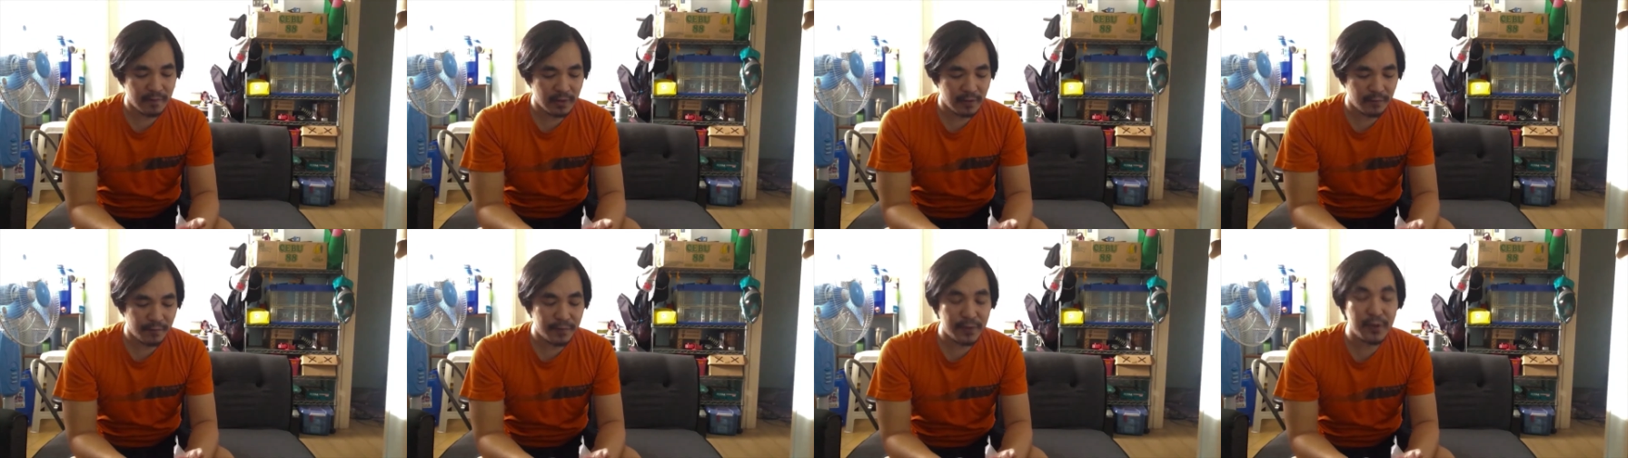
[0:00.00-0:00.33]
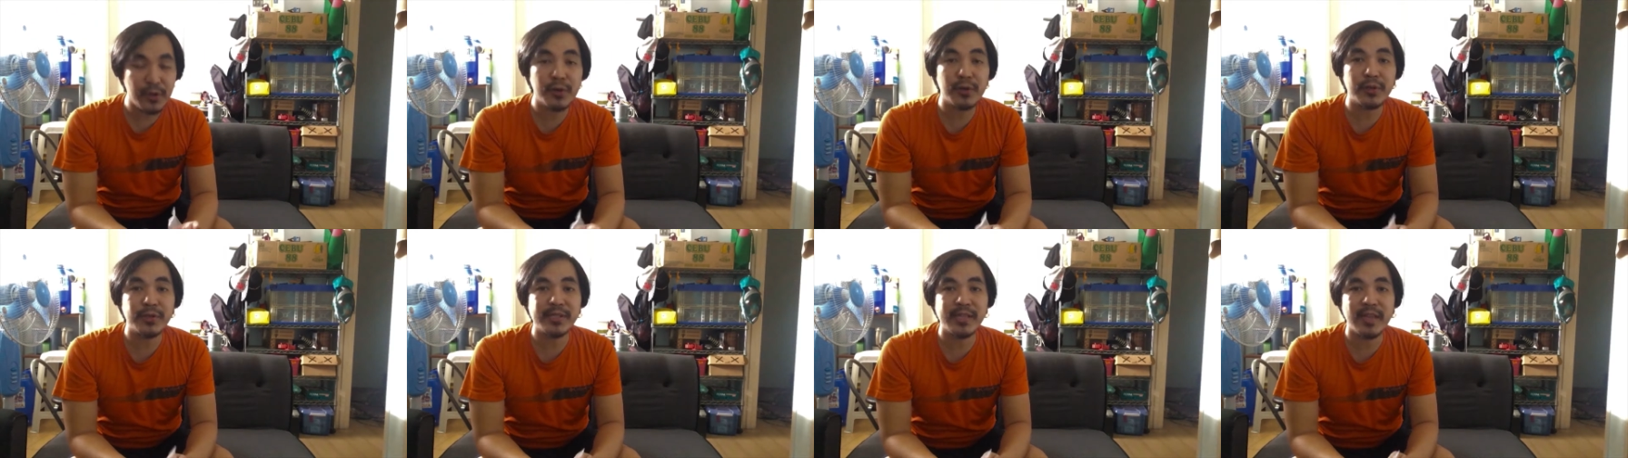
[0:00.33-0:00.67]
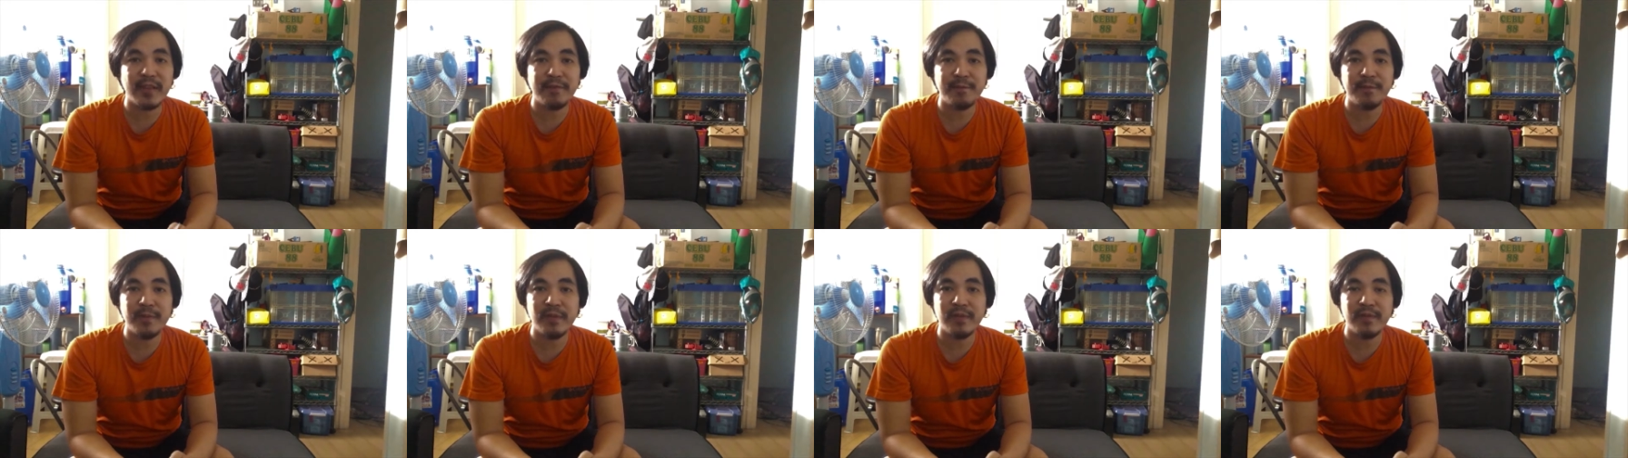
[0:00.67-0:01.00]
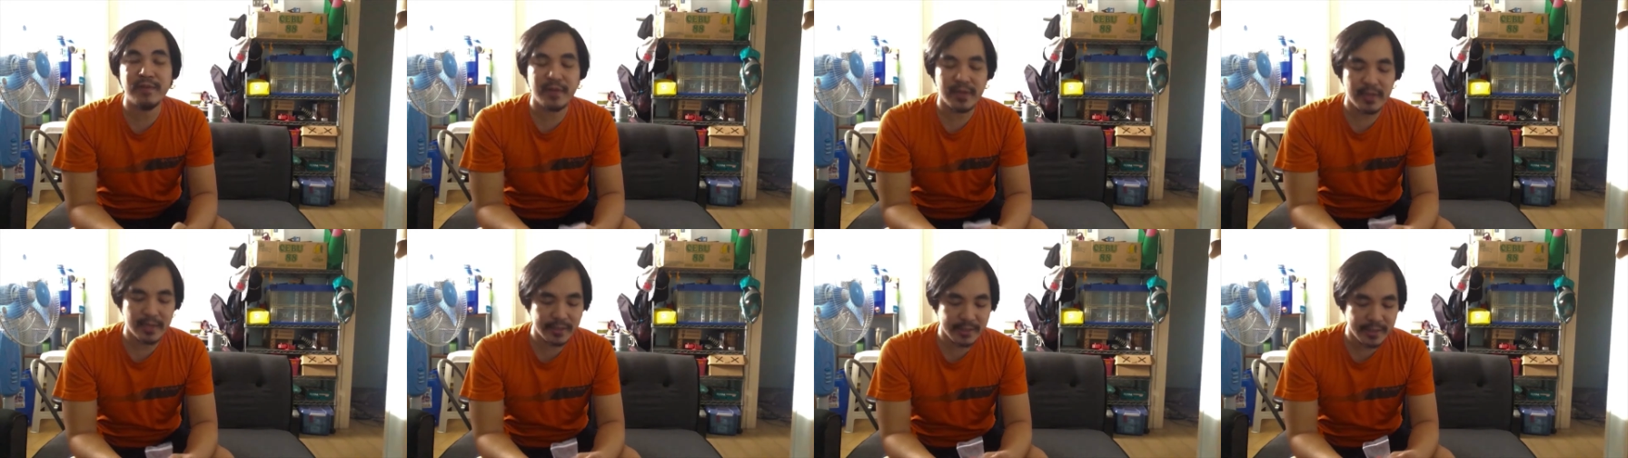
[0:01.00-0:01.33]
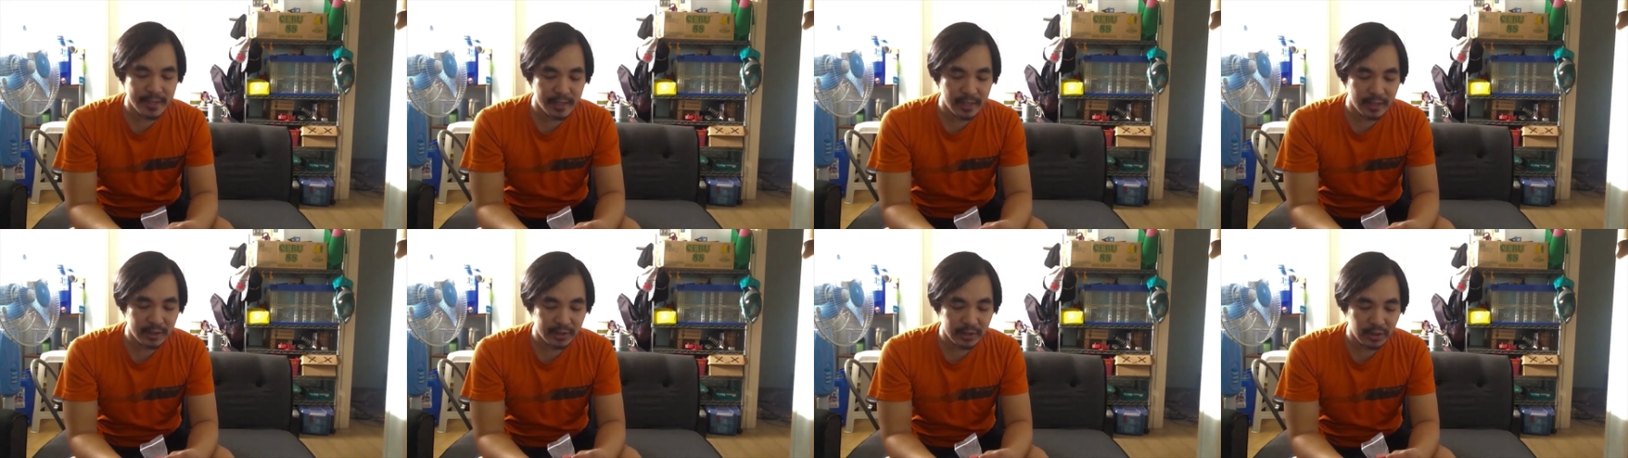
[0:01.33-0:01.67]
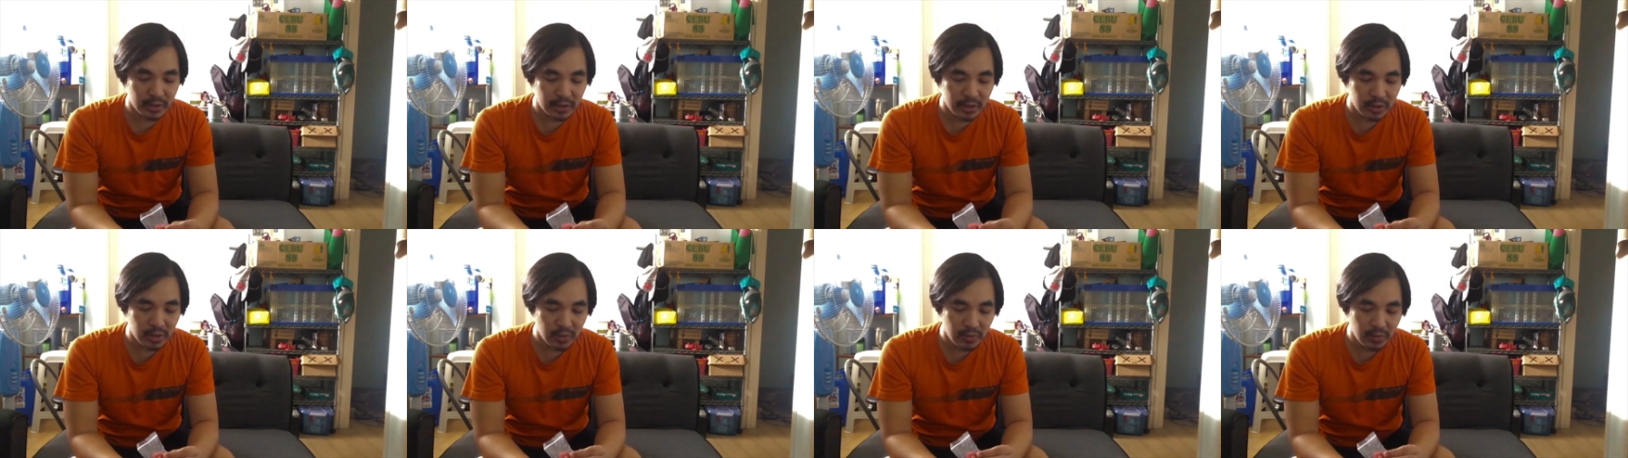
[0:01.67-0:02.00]
Furious FPV antennas.
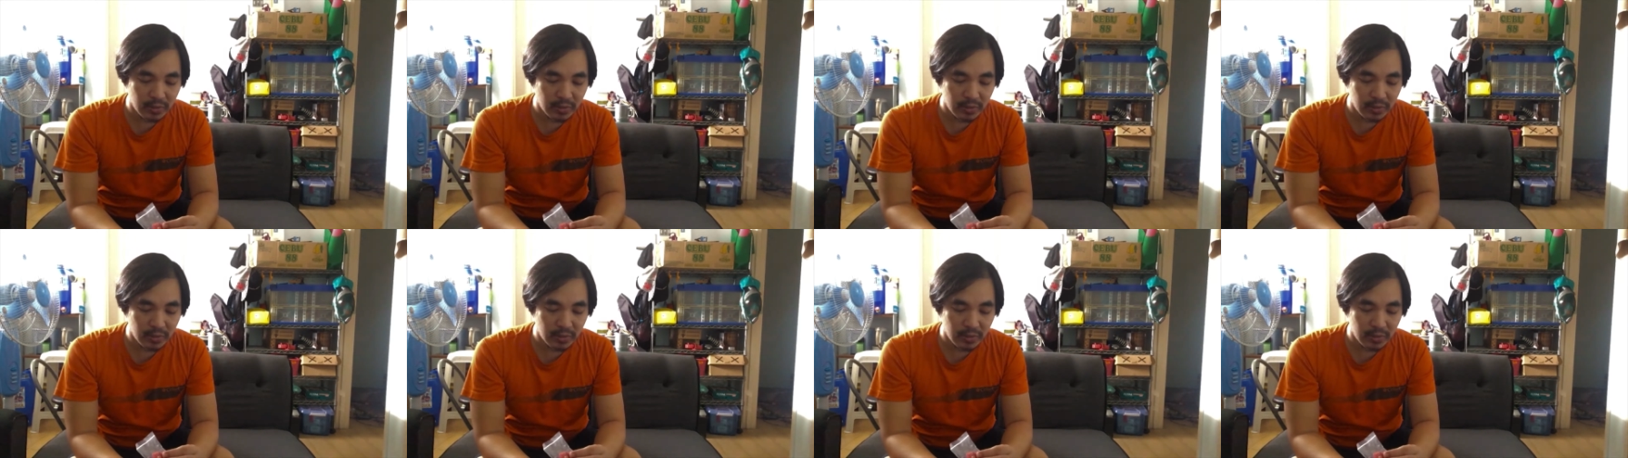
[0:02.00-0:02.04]
So